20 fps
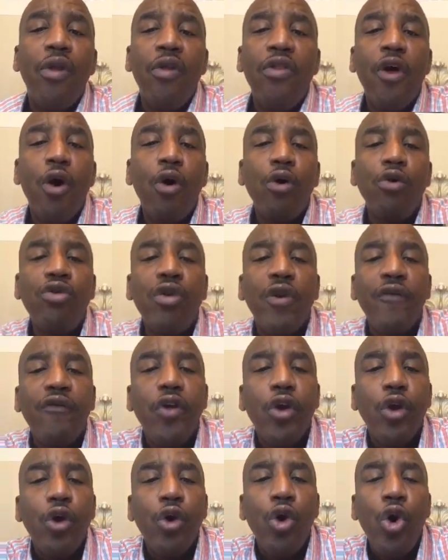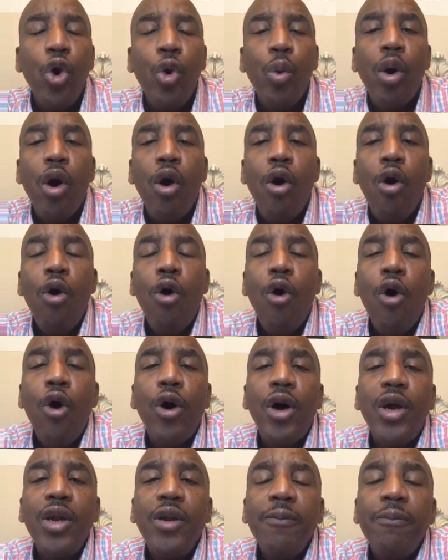those of you who were
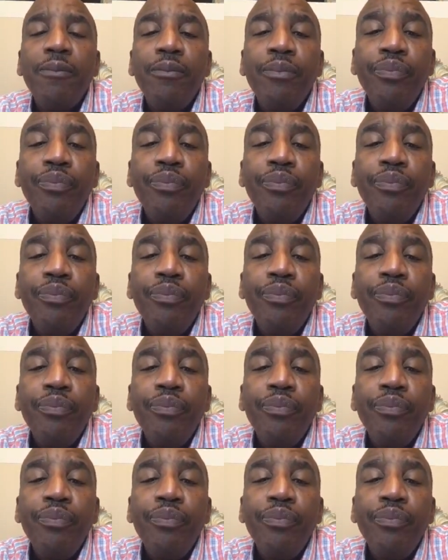on,